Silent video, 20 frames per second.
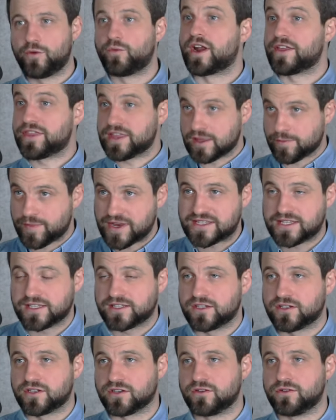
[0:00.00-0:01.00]
Well, I think the best thing
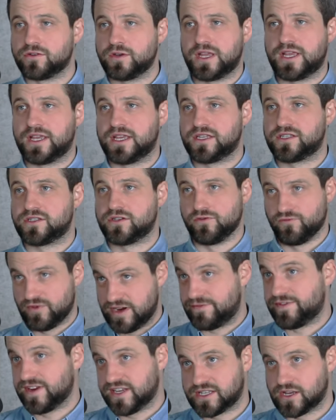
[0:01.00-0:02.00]
to do is to
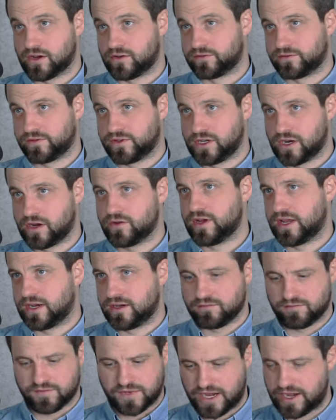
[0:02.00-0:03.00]
read for yourself, you know,
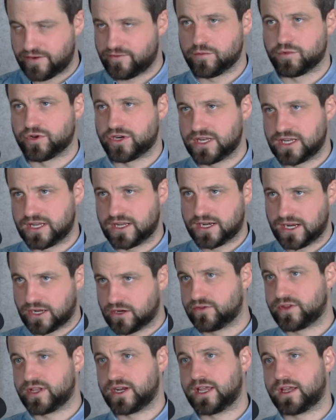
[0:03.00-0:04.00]
and let everybody click
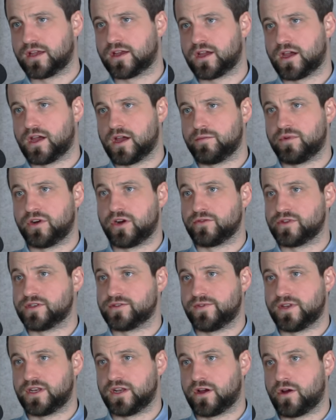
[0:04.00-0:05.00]
on the link below this
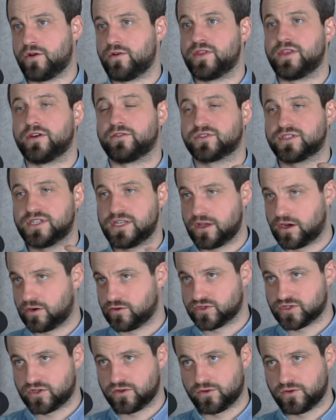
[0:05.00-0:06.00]
video. They'll see the
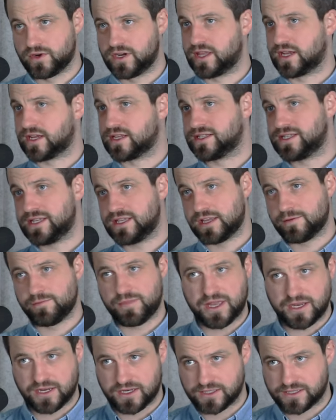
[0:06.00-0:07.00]
whole story. They can see the
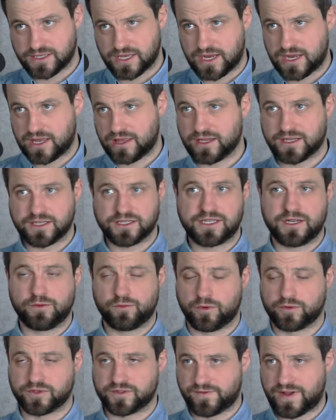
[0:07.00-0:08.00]
opinions there. They can see
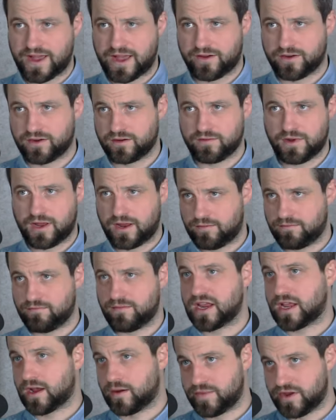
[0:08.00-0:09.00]
what was found and
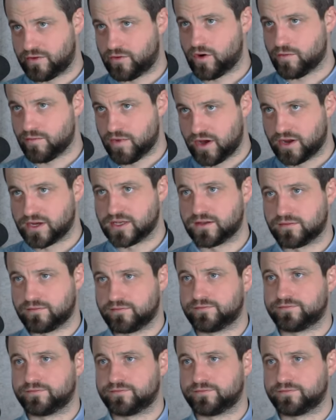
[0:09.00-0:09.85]
make up their own mind.